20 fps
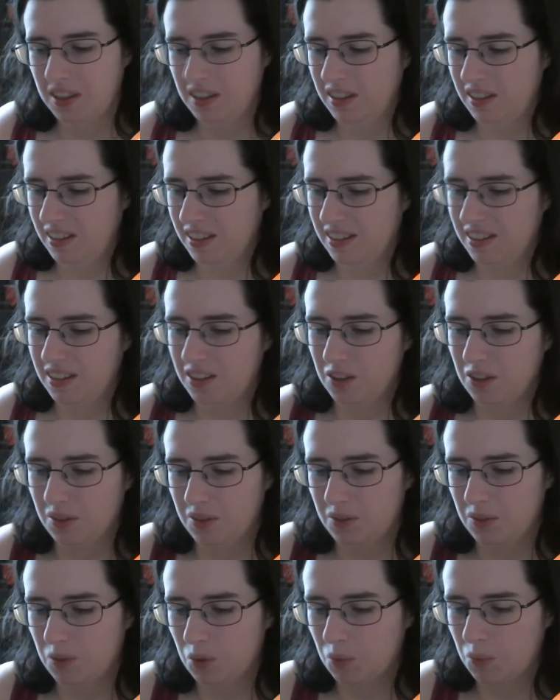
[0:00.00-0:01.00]
The
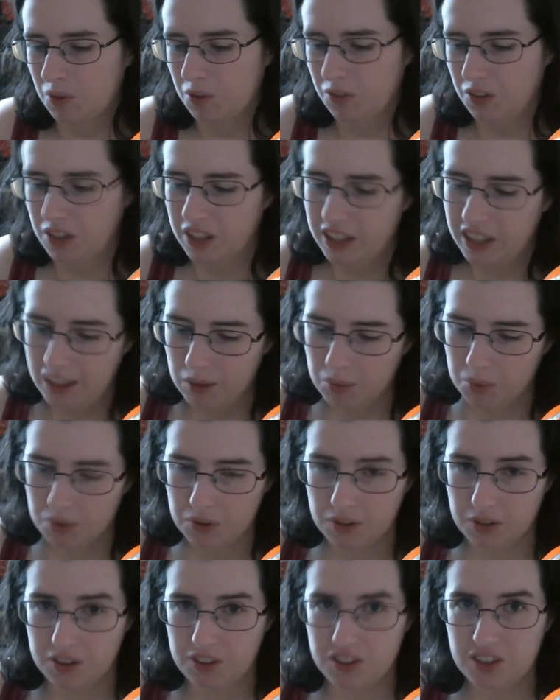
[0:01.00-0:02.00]
one for the
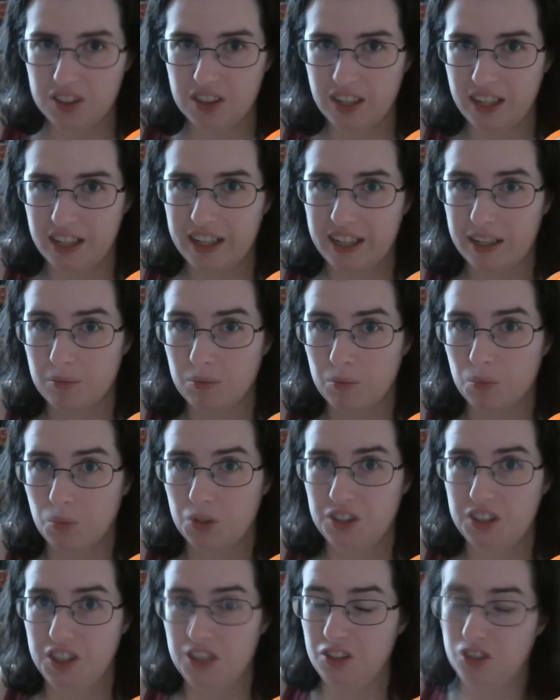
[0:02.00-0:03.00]
keyboard, I am
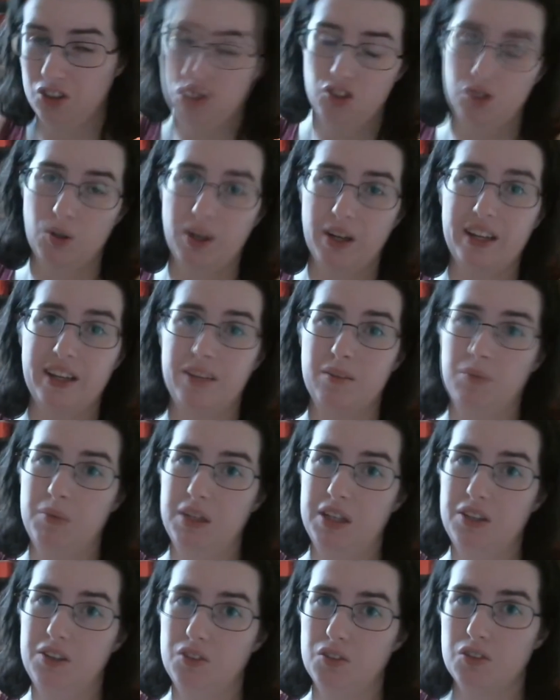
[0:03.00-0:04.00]
wanting to try and make
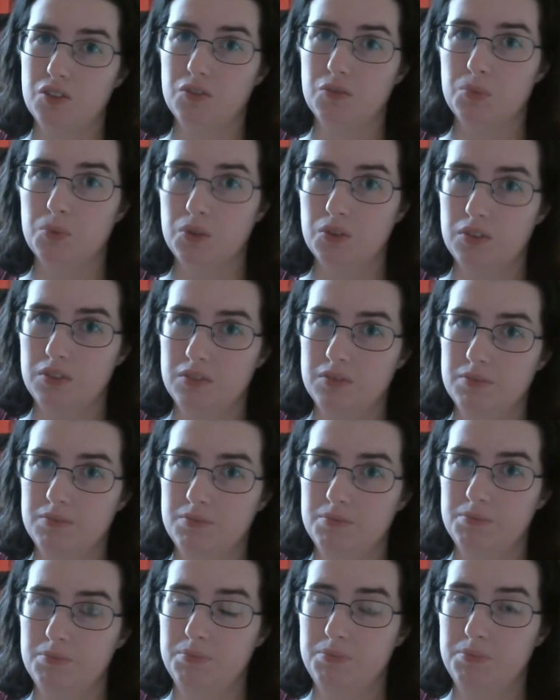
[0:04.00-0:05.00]
use of more,
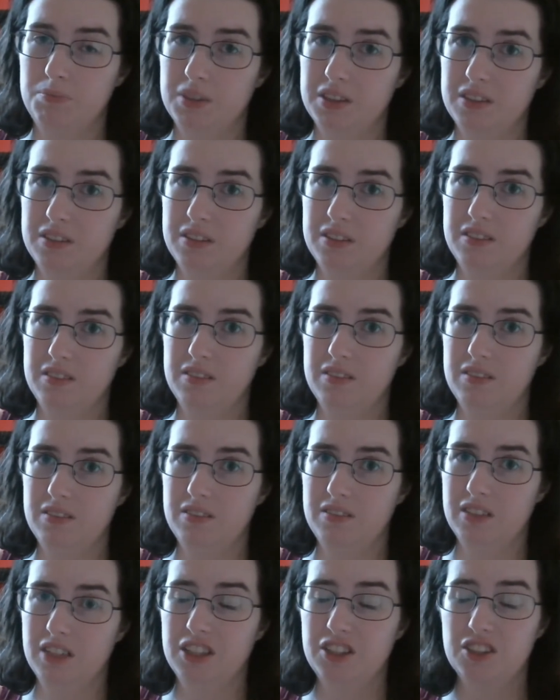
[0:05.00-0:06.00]
but
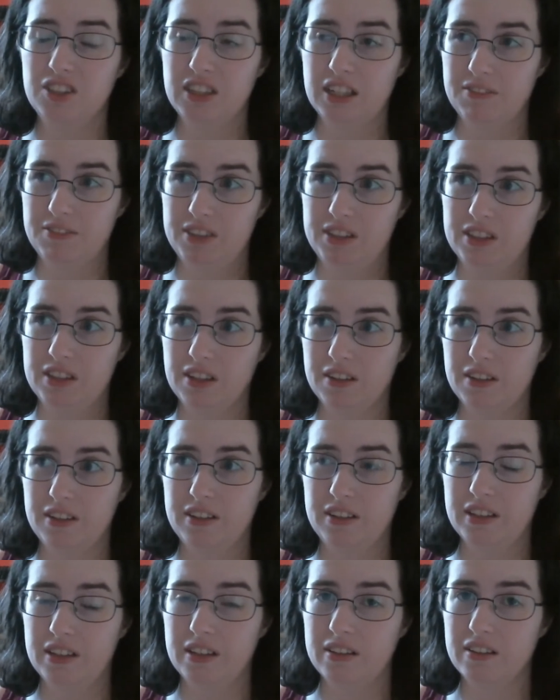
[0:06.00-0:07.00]
I just haven't done it
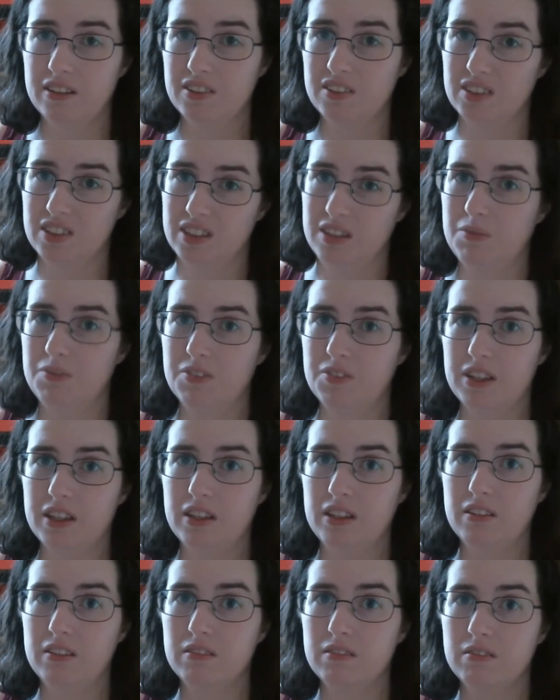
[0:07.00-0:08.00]
yet because I keep
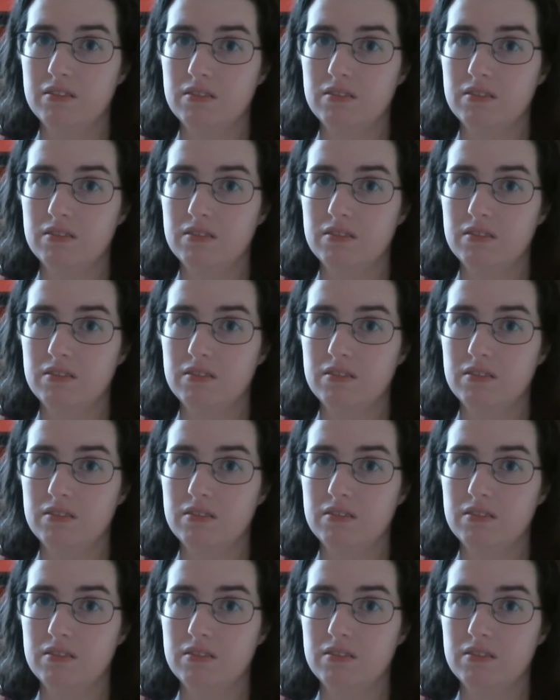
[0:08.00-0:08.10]
forgetting.